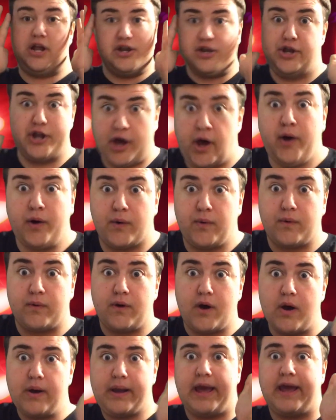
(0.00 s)

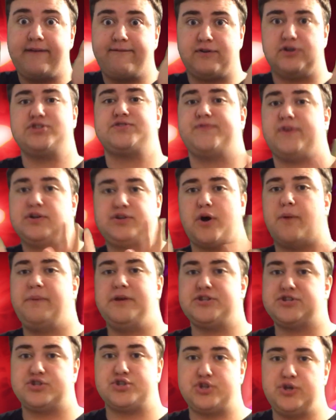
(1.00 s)
no. Okay, first of all, don't
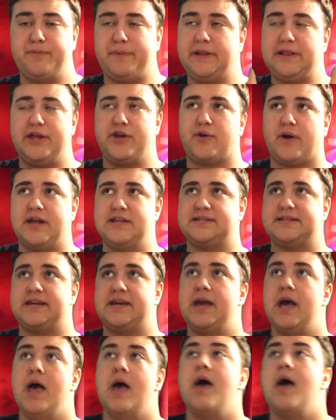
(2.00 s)
be stupidly
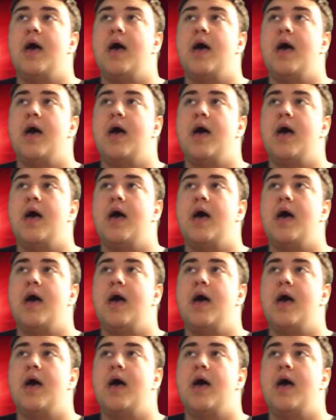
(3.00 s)
crazy.